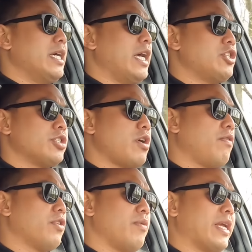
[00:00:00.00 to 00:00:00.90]
and just go
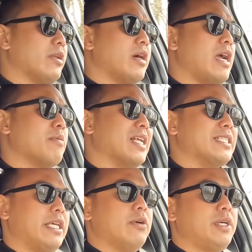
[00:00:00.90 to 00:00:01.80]
for the regular hybrid
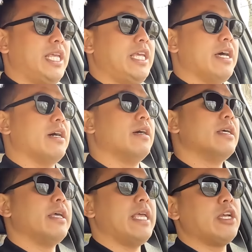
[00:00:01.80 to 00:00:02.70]
until Kia
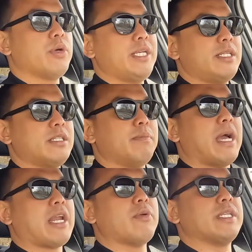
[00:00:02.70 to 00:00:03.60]
increases the
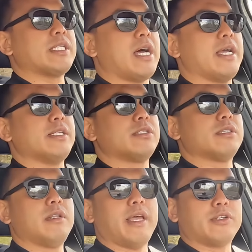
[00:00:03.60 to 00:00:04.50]
battery size,
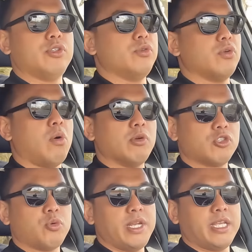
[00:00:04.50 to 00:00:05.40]
like to
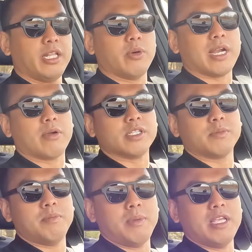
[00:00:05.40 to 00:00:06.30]
almost twenty kilowatt hours,
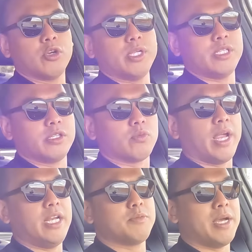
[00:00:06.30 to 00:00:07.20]
maybe increases the
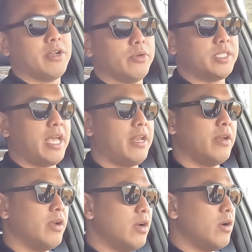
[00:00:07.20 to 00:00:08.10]
range by another
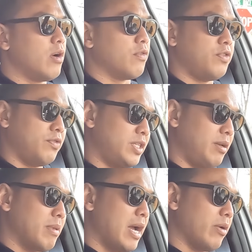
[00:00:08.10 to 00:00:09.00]
ten or
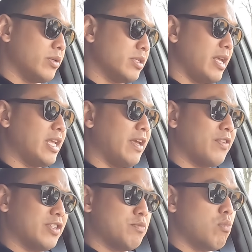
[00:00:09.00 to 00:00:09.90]
fifteen miles, and give
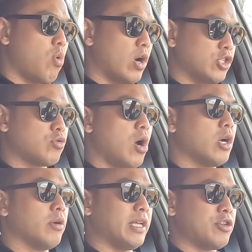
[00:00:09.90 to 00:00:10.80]
us more a
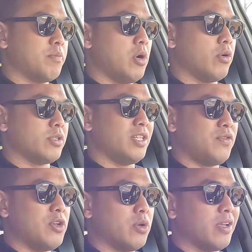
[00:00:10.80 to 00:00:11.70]
stronger electric motor so this
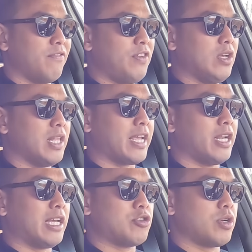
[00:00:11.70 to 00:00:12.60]
vehicle can feel like an
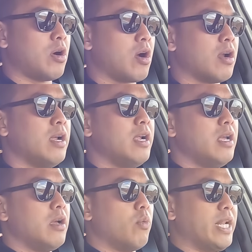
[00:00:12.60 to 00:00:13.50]
electric car
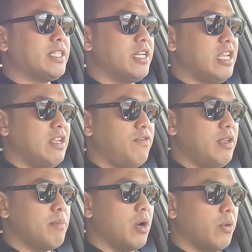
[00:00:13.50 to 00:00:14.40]
when it's in E
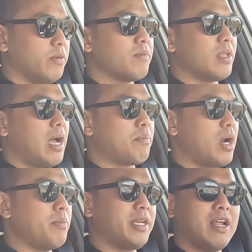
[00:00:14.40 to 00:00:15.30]
V mode. I'm
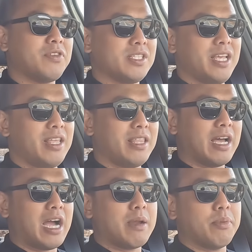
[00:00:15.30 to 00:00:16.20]
probably going to have to say the
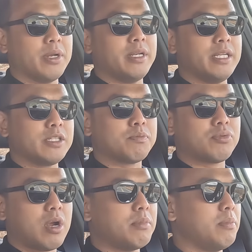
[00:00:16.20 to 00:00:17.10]
hybrid is
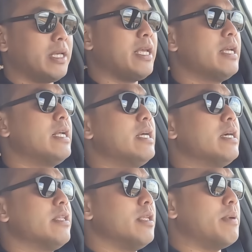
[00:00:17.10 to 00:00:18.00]
probably
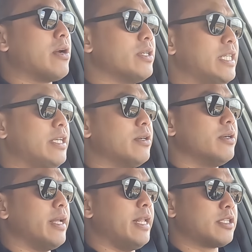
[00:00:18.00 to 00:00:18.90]
the better deal,
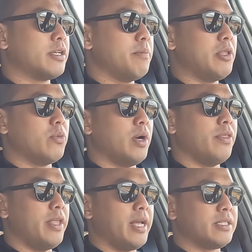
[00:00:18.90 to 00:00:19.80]
and it's going to be the
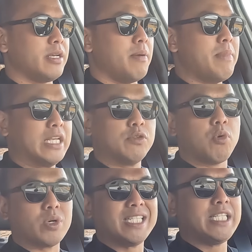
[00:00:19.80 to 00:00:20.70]
one that uh, makes
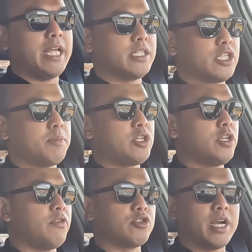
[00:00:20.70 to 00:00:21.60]
more sense, especially
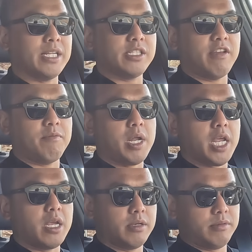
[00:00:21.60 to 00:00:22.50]
if you're trying to save money.